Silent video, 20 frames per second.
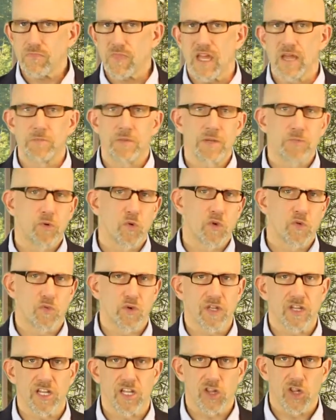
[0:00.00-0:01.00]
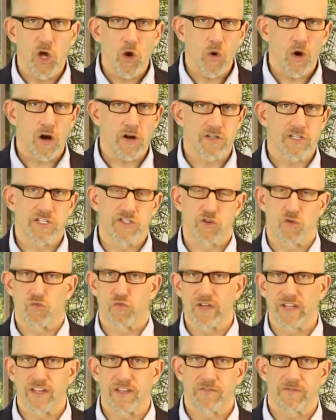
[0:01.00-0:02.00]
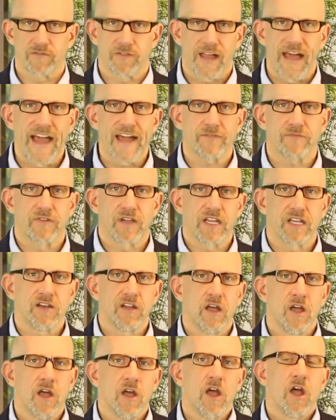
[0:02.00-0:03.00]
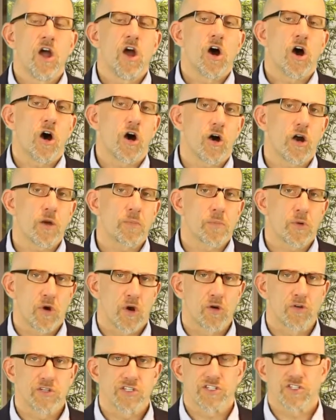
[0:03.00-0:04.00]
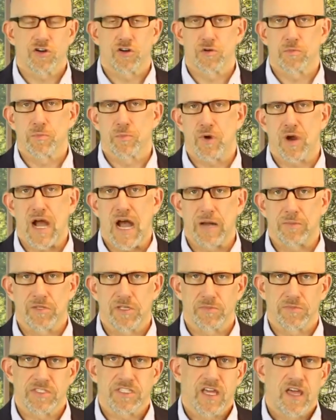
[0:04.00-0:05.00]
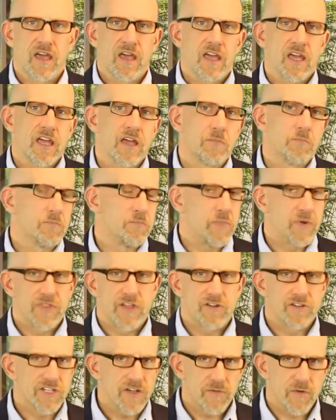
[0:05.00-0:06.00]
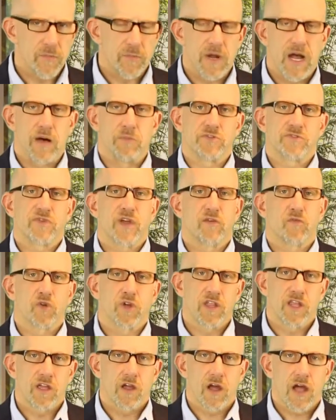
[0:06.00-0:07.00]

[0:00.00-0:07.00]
and people with really low arches or really flat feet, are prone to certain problems. Eh, but they're different problems. If you have really